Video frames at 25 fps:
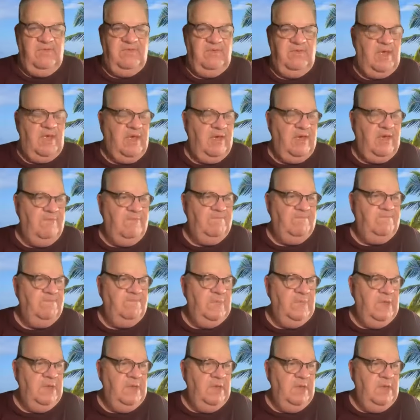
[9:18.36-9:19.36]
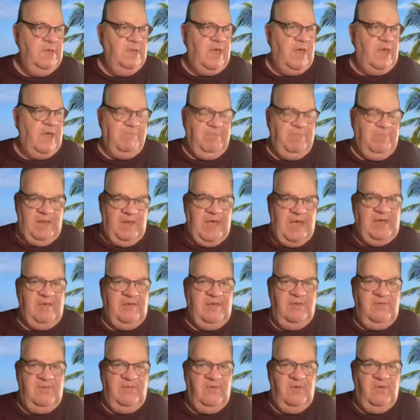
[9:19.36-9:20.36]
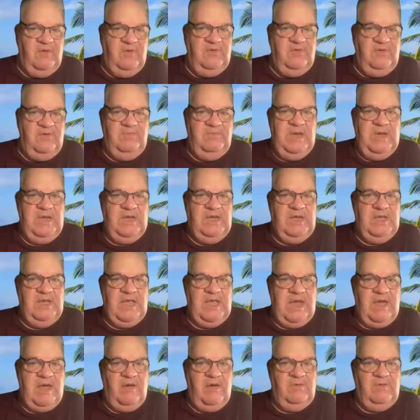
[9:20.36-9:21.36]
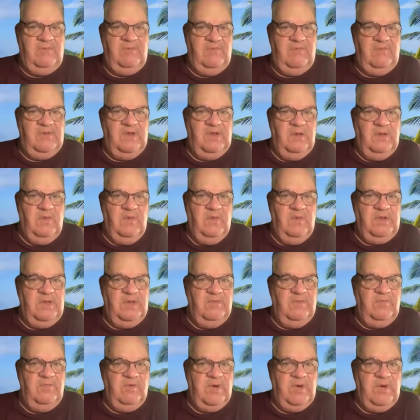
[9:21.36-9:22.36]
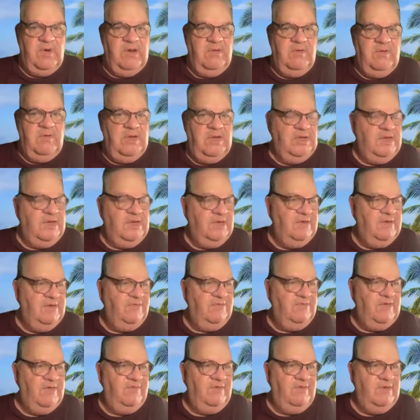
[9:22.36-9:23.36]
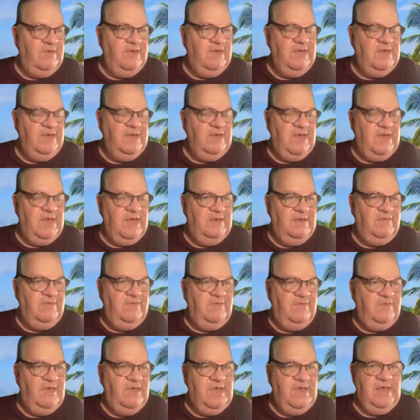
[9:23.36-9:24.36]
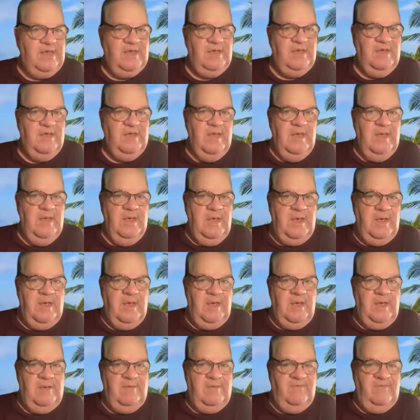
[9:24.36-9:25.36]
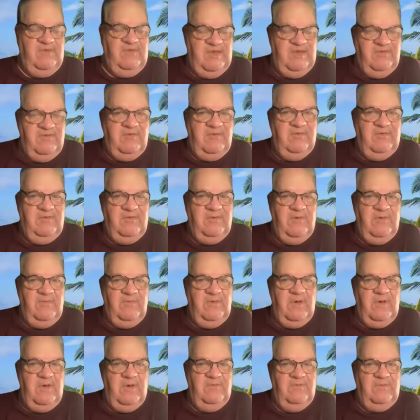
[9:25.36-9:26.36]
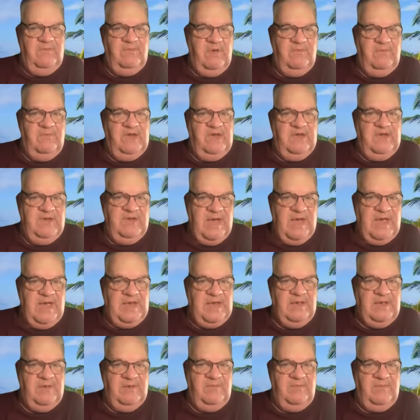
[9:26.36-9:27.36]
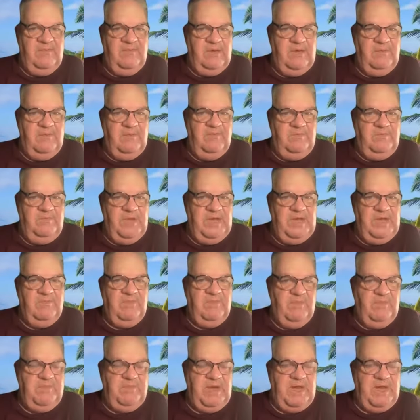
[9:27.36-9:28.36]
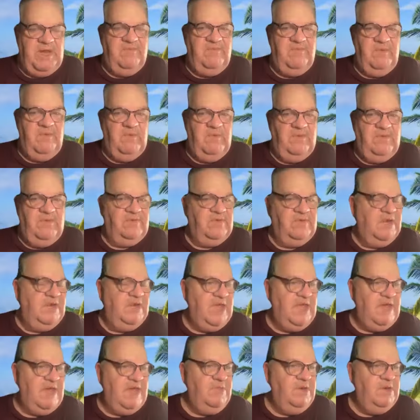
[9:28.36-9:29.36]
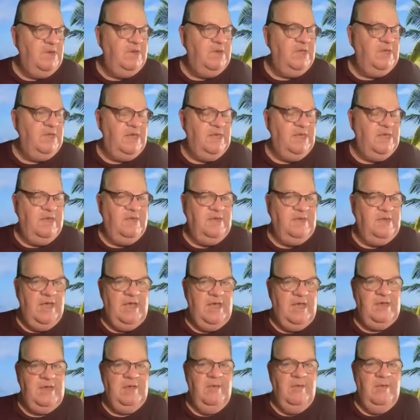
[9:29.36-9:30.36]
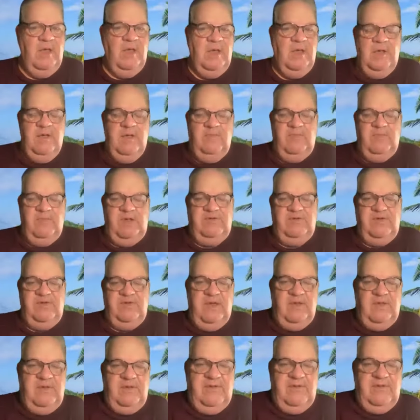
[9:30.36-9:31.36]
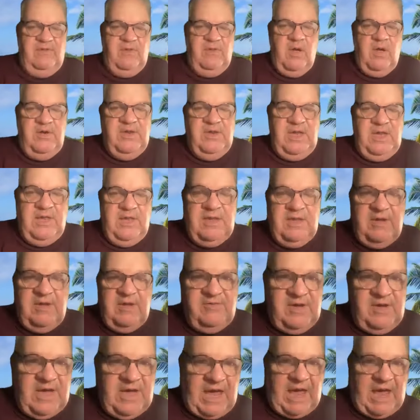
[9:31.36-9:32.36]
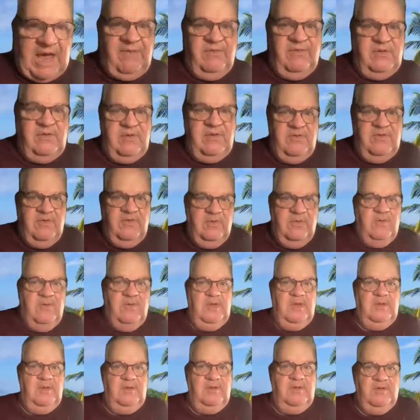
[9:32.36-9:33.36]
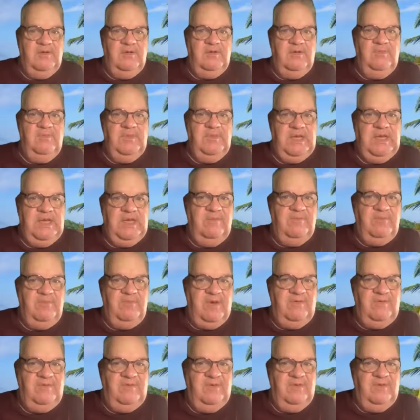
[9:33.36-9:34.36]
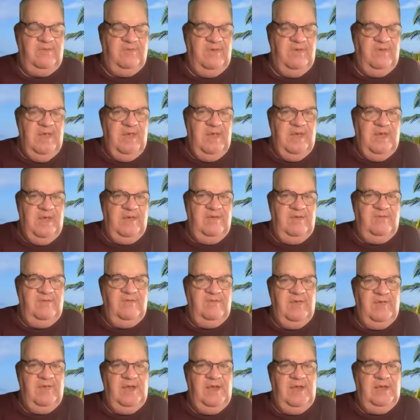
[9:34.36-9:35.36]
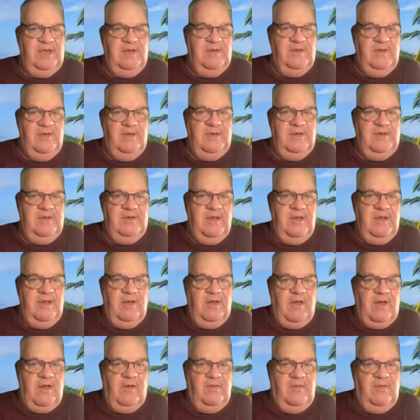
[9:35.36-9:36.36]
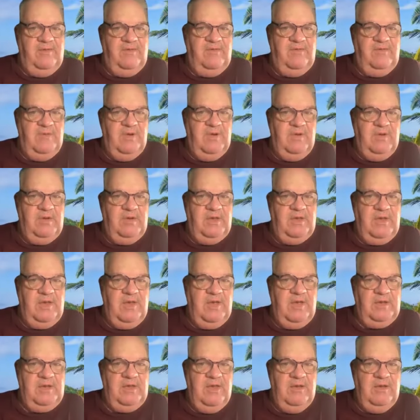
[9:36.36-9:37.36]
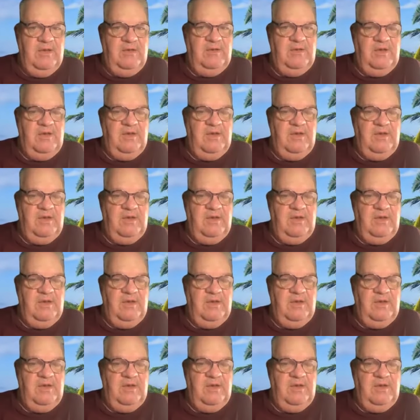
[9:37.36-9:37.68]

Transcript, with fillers: a place for spending hours with the Lord in prayer and intercession, and seeing visions of your day, and being prepared for what's going to happen in the day. But this idea that you have to do it to be in the presence is silly. Like the Holy Spirit can